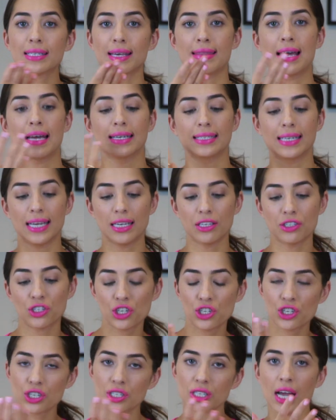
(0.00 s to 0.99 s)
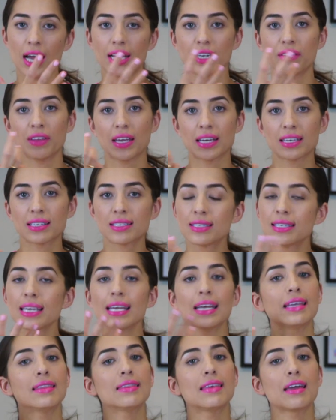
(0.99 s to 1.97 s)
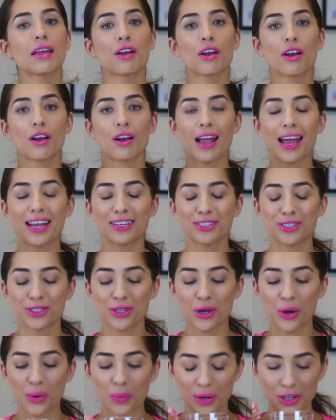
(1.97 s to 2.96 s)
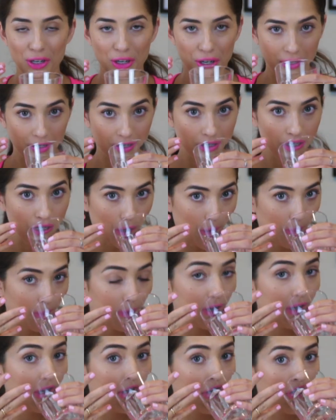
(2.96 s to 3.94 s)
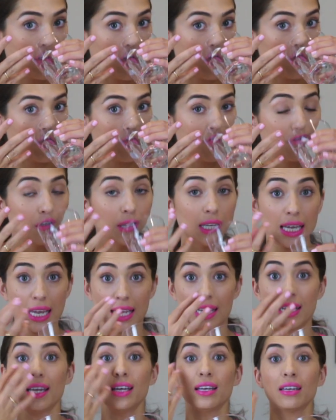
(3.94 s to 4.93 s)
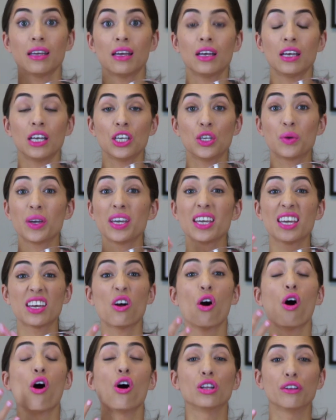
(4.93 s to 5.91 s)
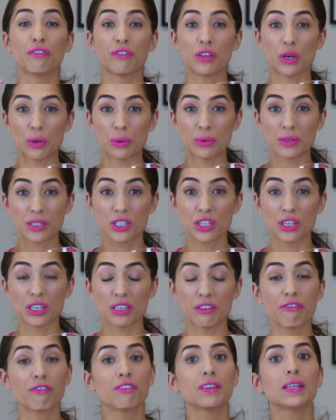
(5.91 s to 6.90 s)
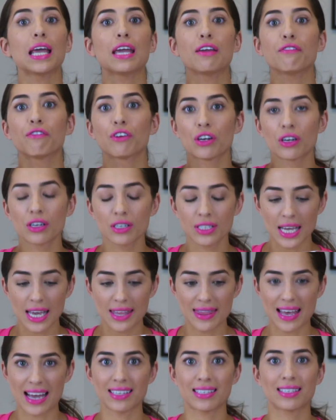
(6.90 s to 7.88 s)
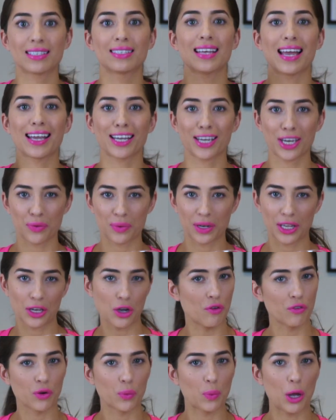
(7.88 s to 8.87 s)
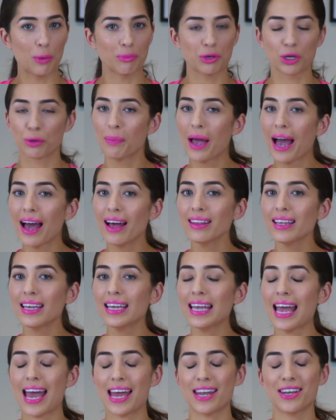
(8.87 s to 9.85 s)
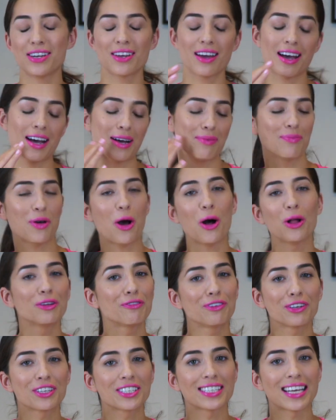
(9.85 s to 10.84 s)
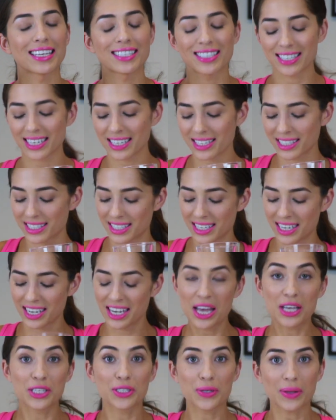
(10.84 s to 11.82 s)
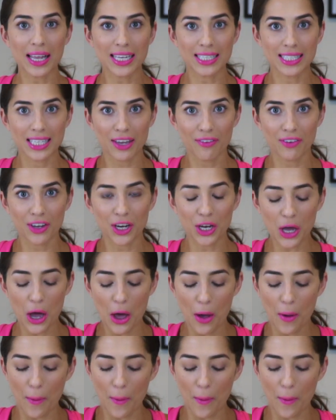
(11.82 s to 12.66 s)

and that taste to just kind of like sit in there. And so when you're, putting your nose fully in it, you can get all of those good flavors and that scent can really overwhelm your palate and all of your senses. So let's give it a go.